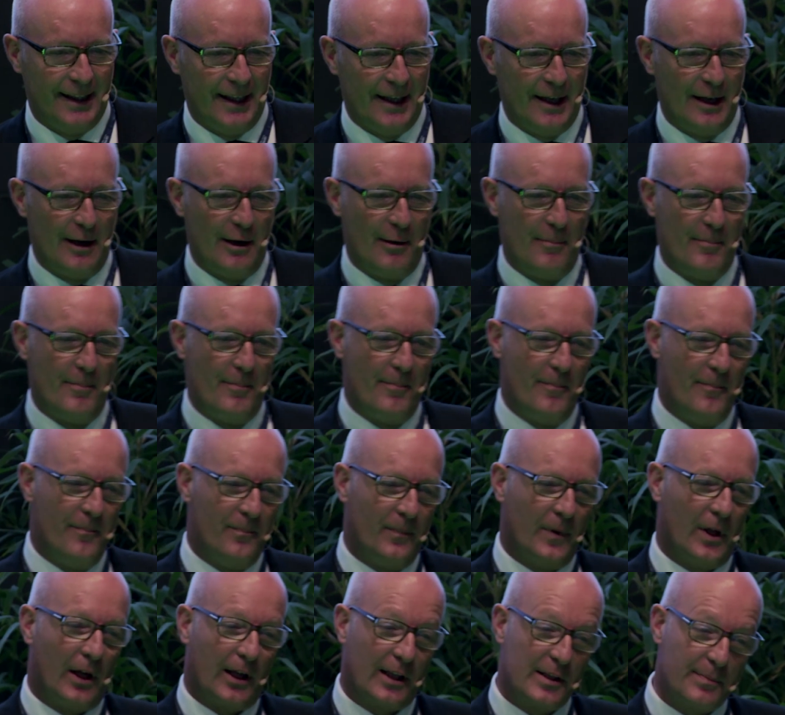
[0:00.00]
Um,
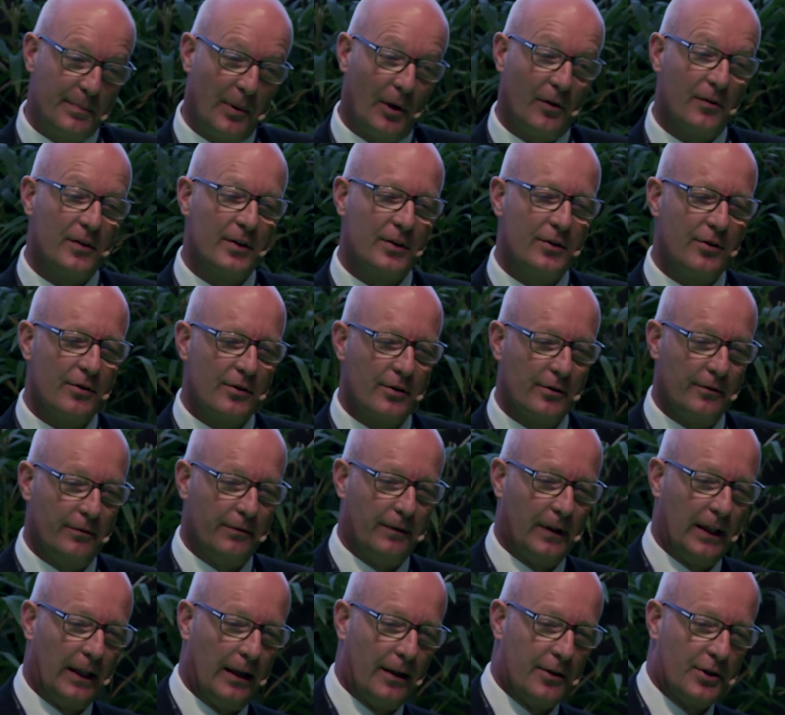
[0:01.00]
exposure to the
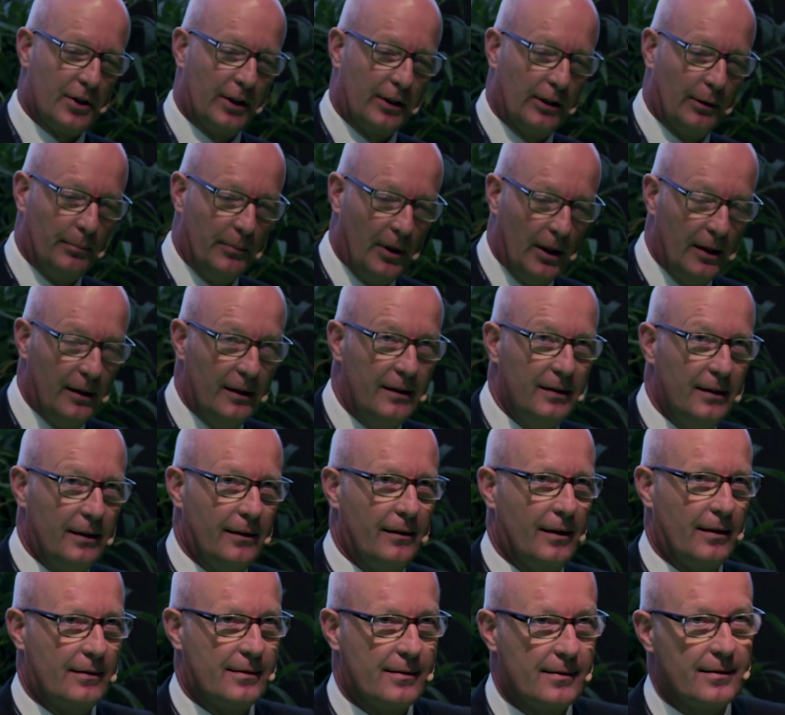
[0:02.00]
financial community.
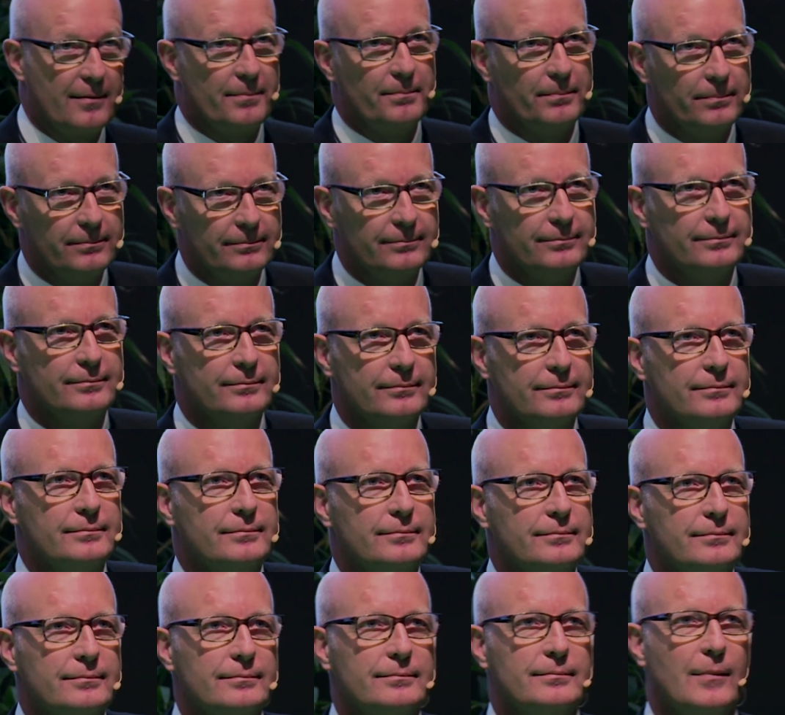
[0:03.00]
That's
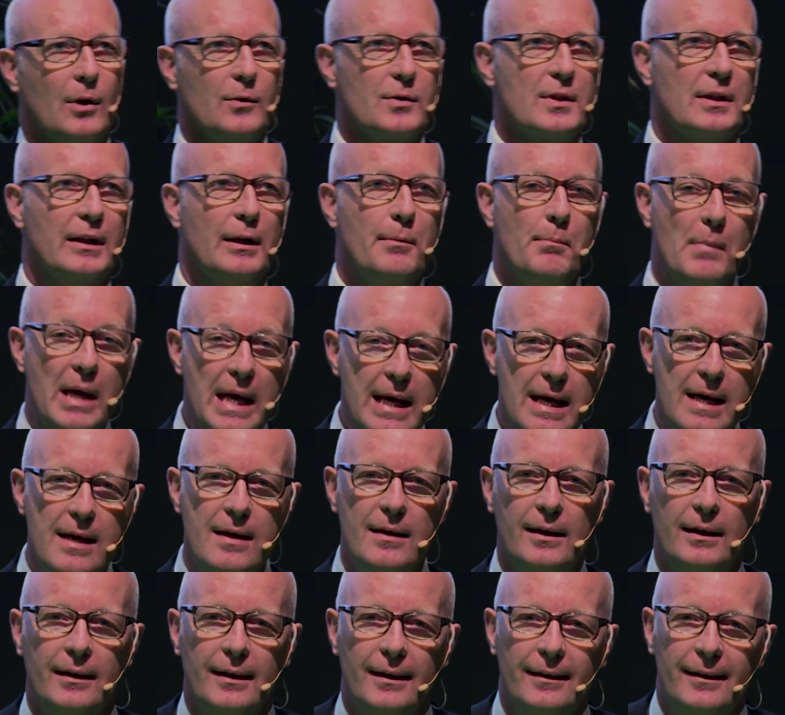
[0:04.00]
mostly
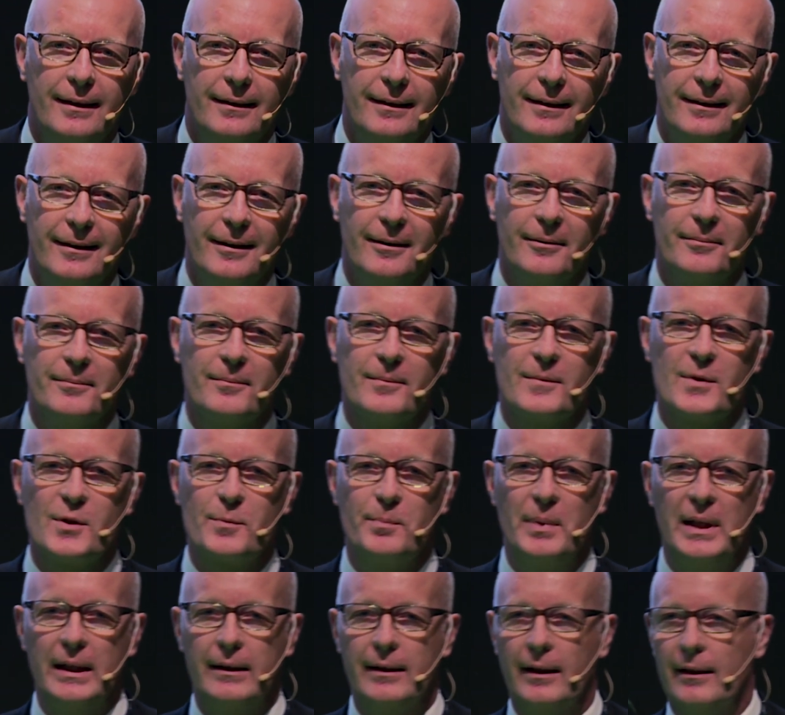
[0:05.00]
me um,
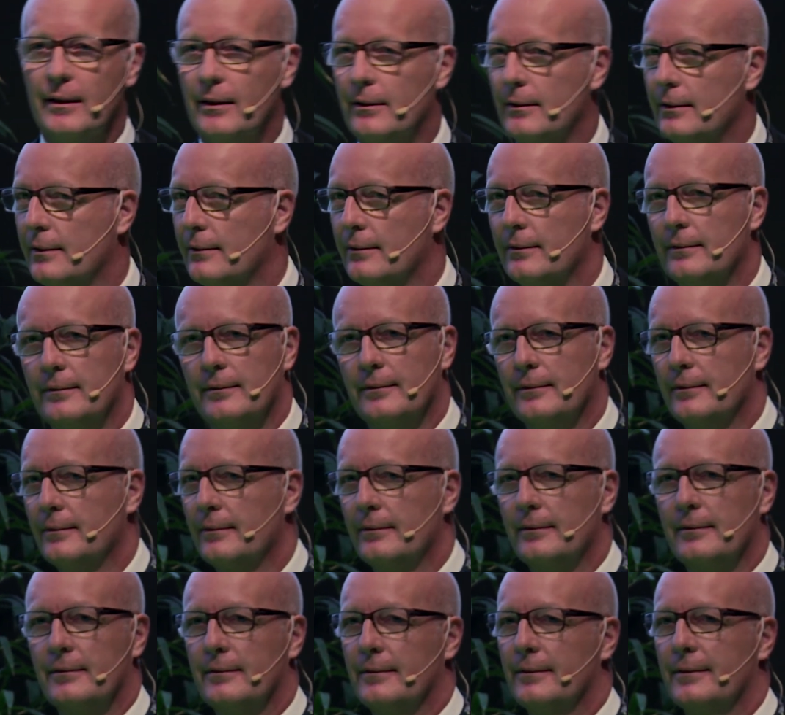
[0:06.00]
speaking on
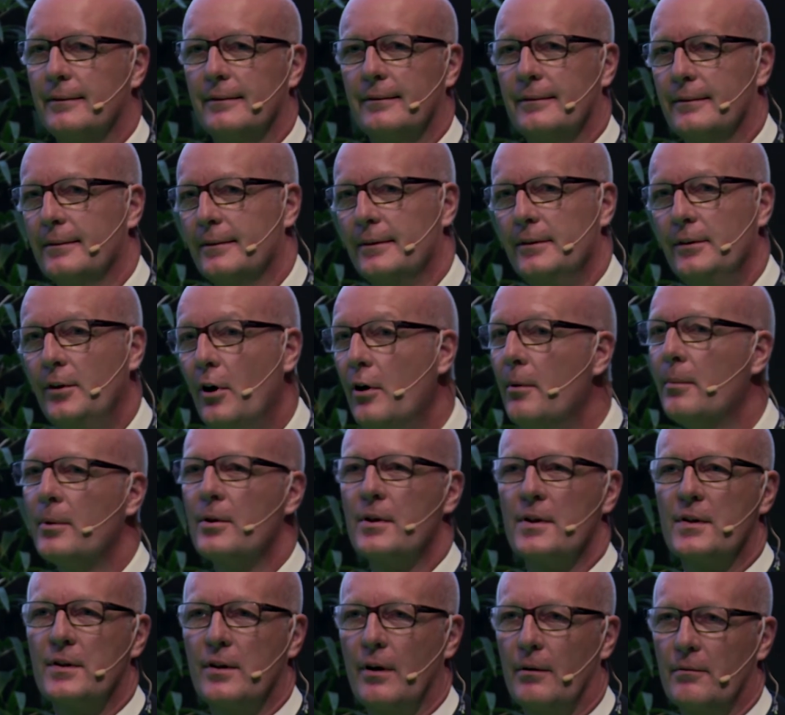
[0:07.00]

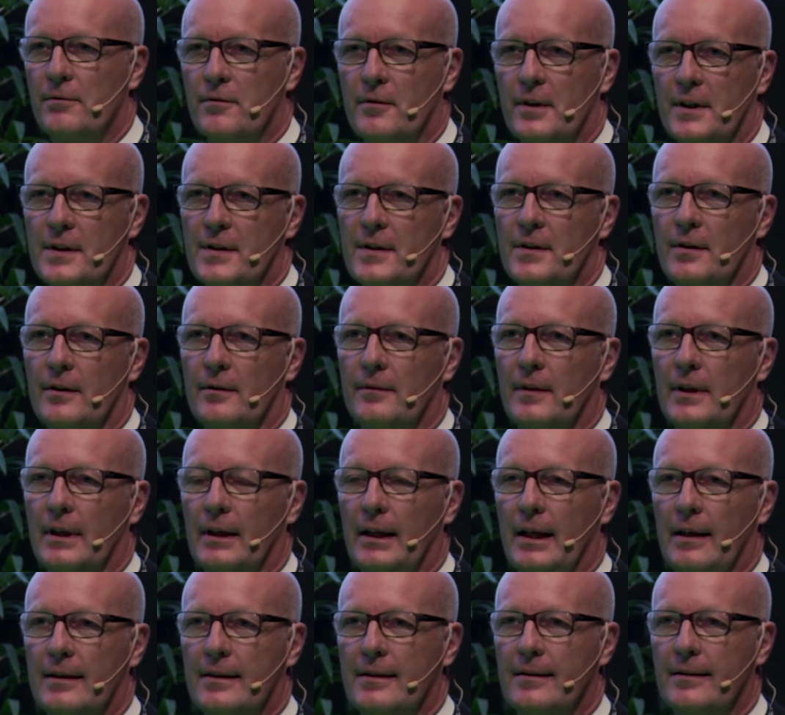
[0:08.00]
numerous conferences over the
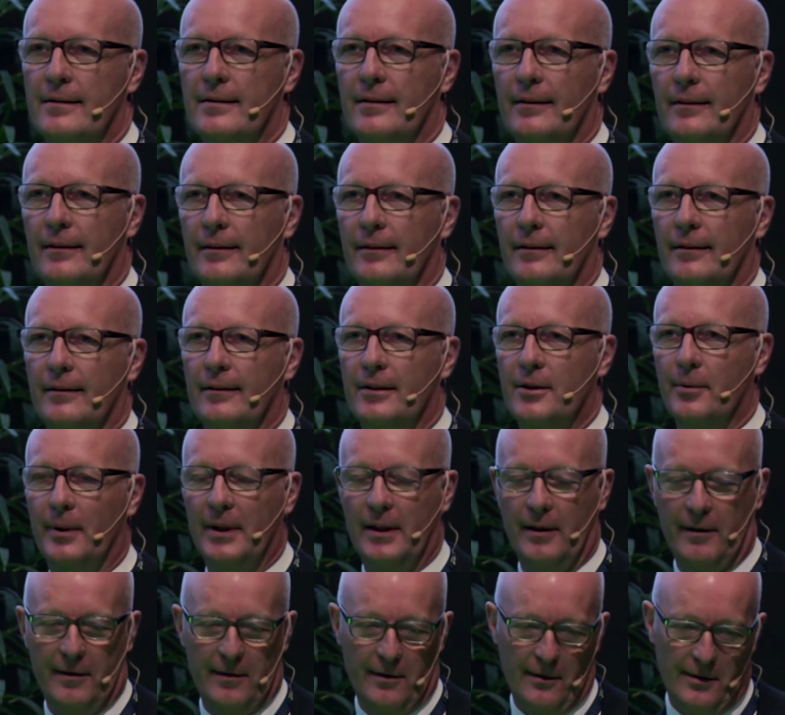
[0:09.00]
last uh,
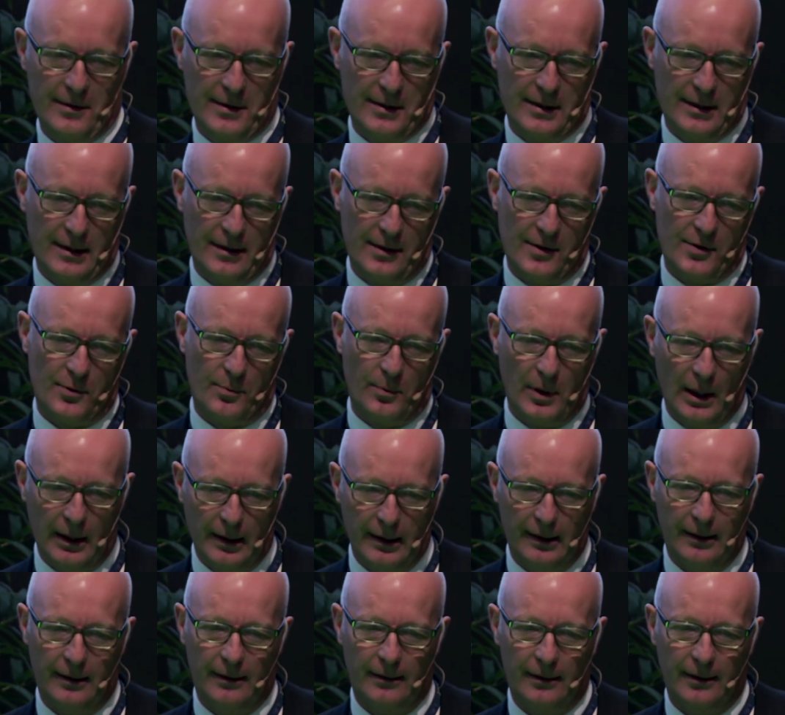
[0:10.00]
20, 30 years,
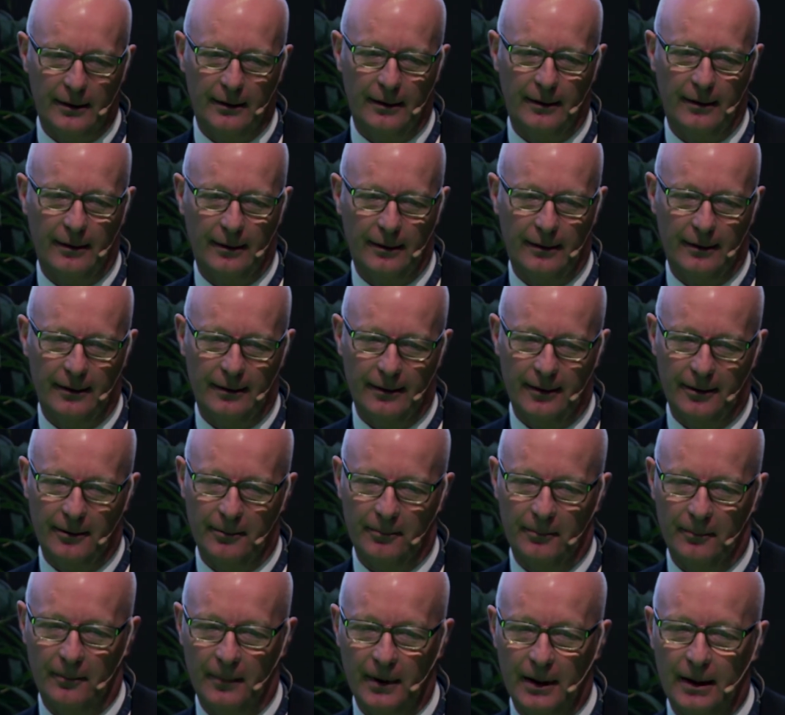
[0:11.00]
really uh,
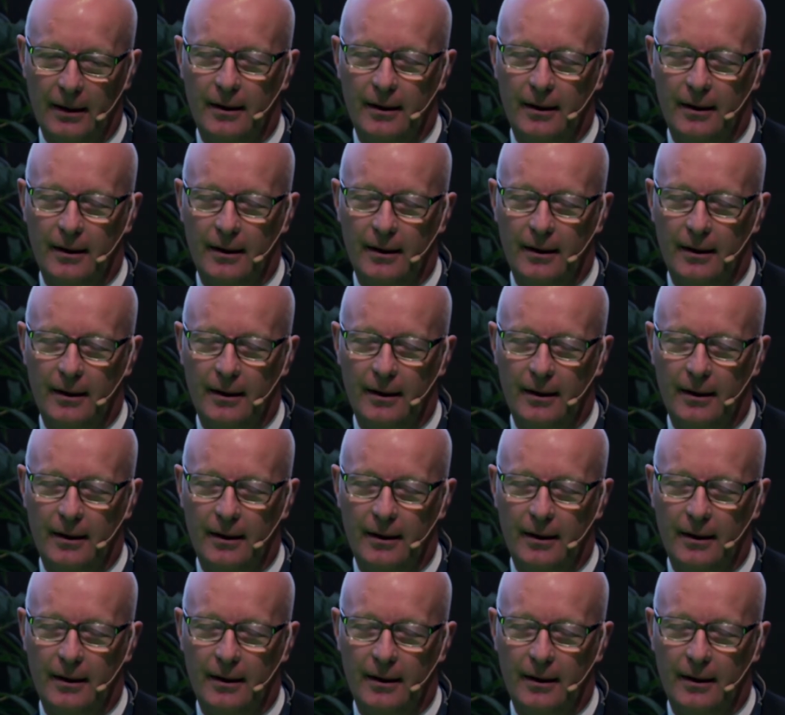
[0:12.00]
um,